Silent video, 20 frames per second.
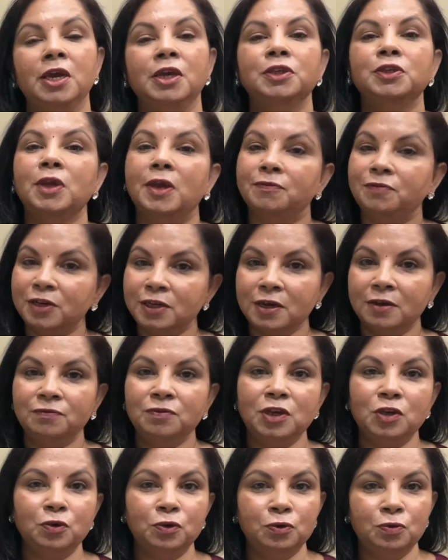So every time
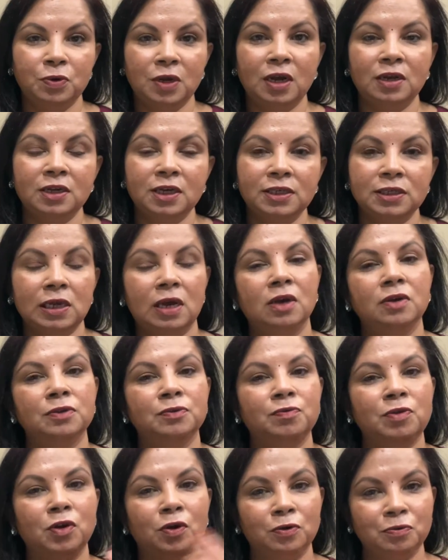we go to Nana's
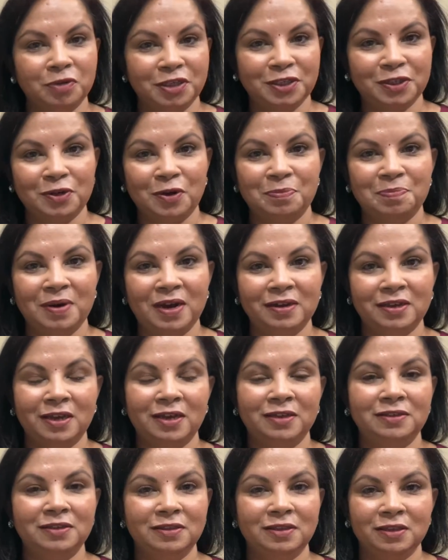house, we always stop by
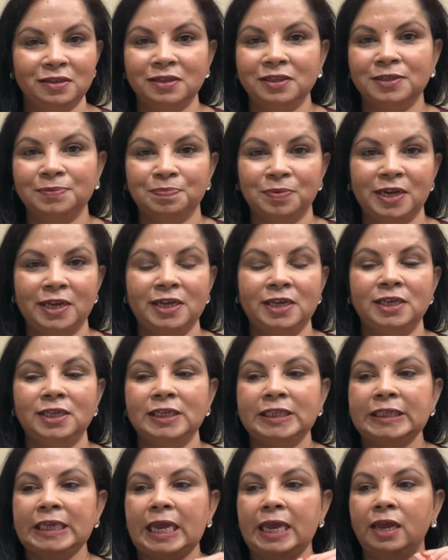at this place,